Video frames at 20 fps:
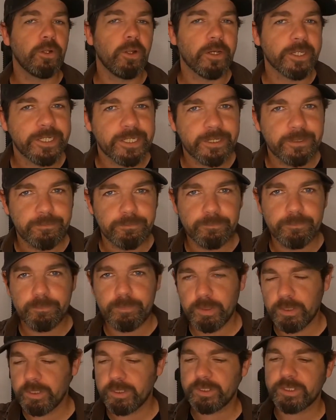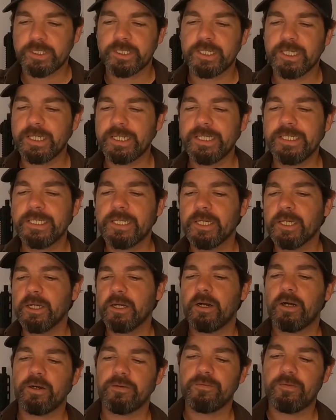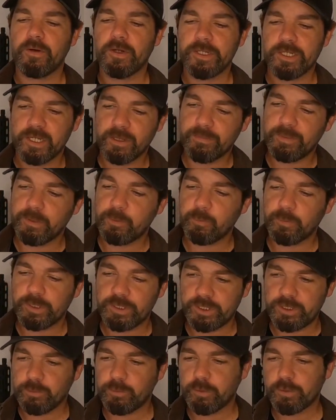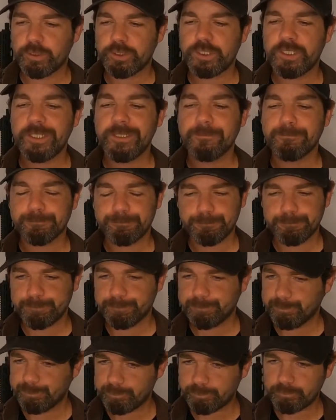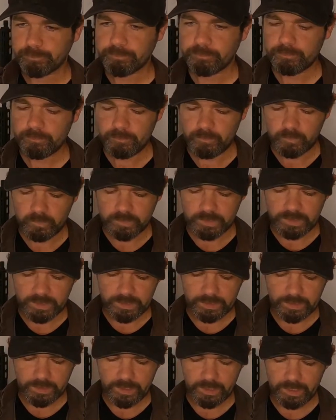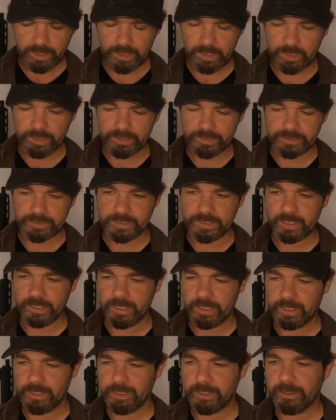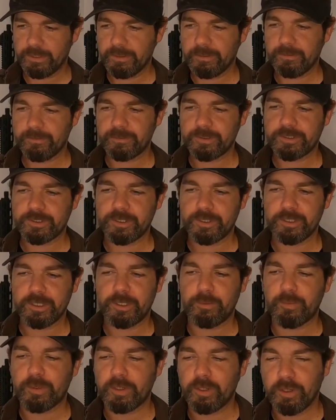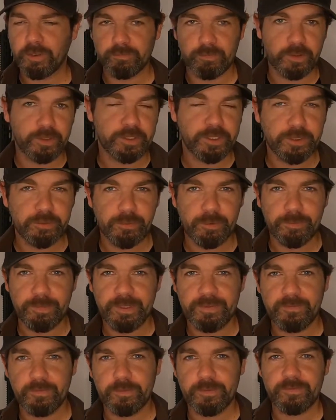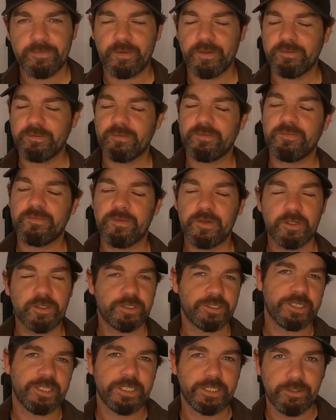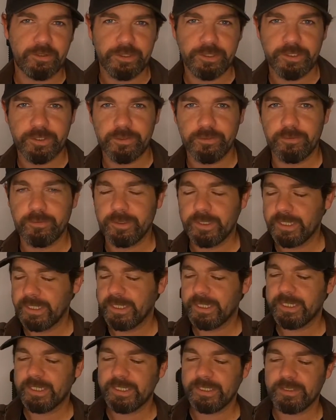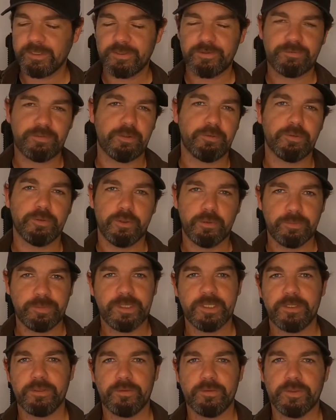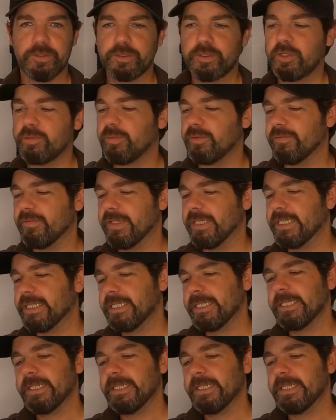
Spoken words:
like it personally. I find it a bit wishy-washy, and certainly when I run the UMP45, the first thing I do is throw an optic on the top of it.